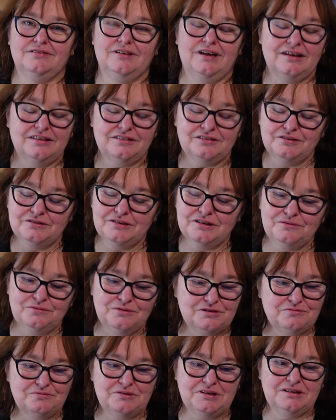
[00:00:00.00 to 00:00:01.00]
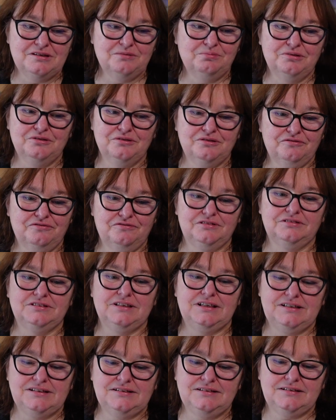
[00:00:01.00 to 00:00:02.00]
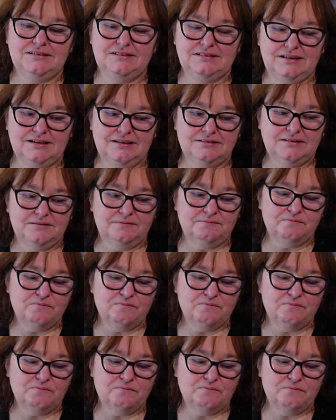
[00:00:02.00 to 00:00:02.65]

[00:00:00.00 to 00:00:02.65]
I thought it was really beautiful that he did that.